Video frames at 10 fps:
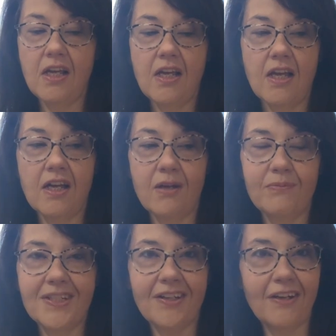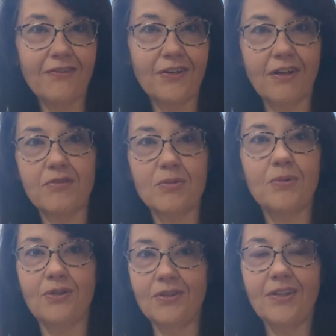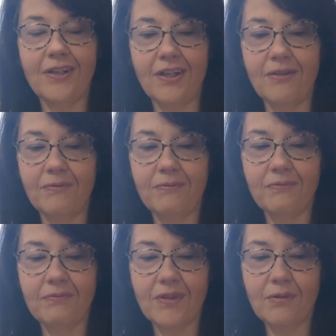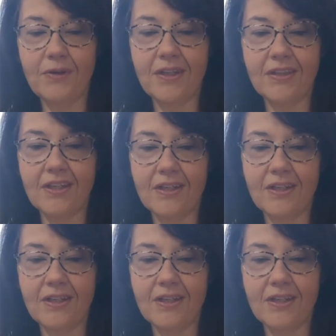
until I feel comfortable with